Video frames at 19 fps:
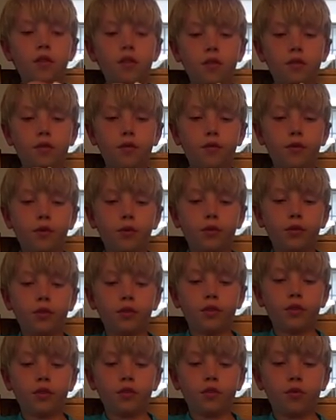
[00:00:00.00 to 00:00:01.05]
and fold
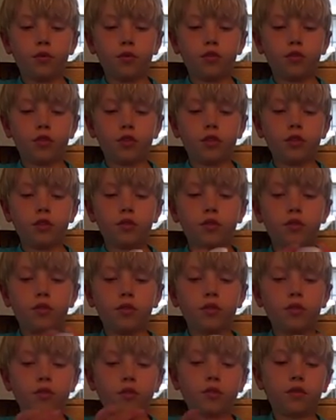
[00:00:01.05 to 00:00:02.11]
it into a triangle
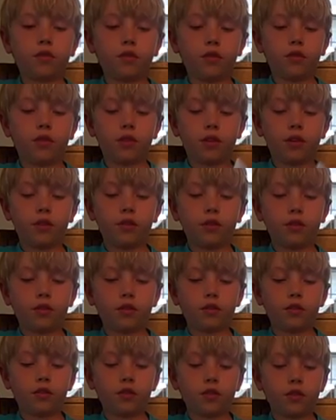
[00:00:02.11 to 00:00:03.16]
so that it
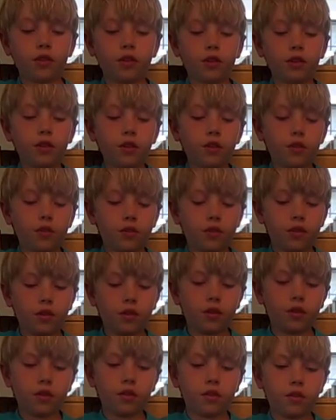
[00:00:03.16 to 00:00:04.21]
looks just like the other
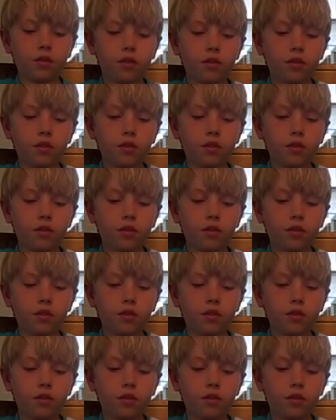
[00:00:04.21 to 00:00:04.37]
side.